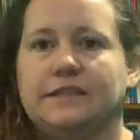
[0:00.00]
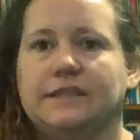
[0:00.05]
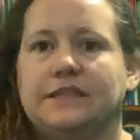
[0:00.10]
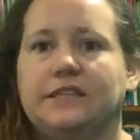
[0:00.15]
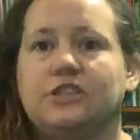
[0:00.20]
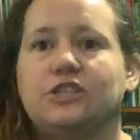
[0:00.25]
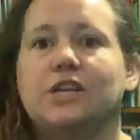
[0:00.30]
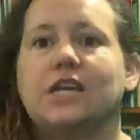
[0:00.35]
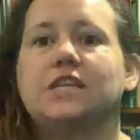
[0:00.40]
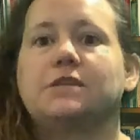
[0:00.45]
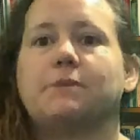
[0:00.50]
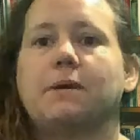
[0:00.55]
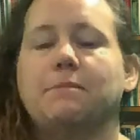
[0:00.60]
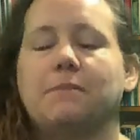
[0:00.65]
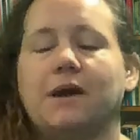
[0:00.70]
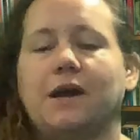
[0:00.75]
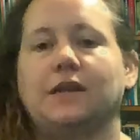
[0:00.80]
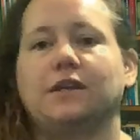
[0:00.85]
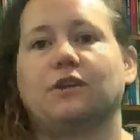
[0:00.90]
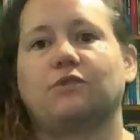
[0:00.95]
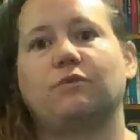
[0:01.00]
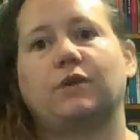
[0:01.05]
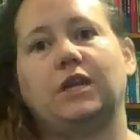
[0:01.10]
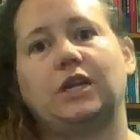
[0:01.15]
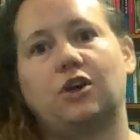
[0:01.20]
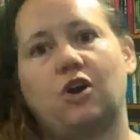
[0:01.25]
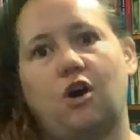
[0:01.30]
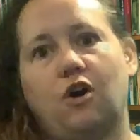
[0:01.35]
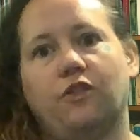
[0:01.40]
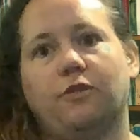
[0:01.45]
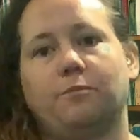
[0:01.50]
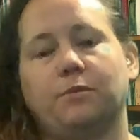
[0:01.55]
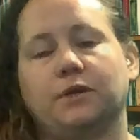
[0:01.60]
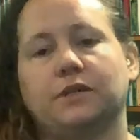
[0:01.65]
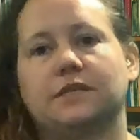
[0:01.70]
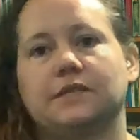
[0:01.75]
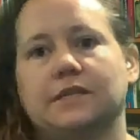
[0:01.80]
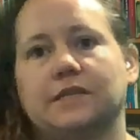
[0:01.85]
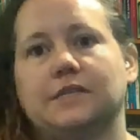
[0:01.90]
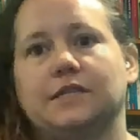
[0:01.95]
This changed my mind on reading all the
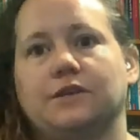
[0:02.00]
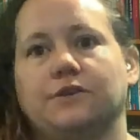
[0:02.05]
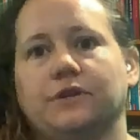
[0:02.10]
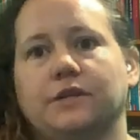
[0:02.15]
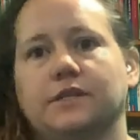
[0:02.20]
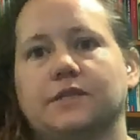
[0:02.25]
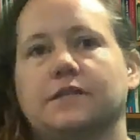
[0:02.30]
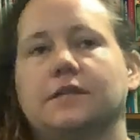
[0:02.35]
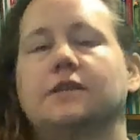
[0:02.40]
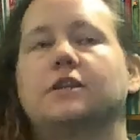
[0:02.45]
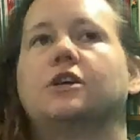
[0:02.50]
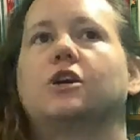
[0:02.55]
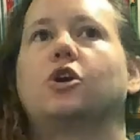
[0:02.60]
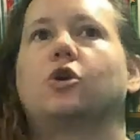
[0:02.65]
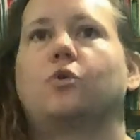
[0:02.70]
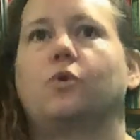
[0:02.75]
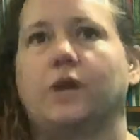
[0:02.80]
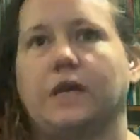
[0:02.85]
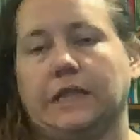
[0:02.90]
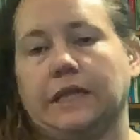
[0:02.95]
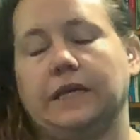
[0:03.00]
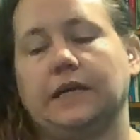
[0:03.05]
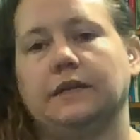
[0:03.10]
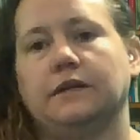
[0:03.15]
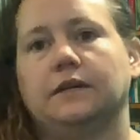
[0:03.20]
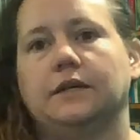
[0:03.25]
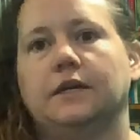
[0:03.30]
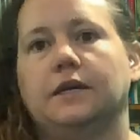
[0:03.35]
books in a series quickly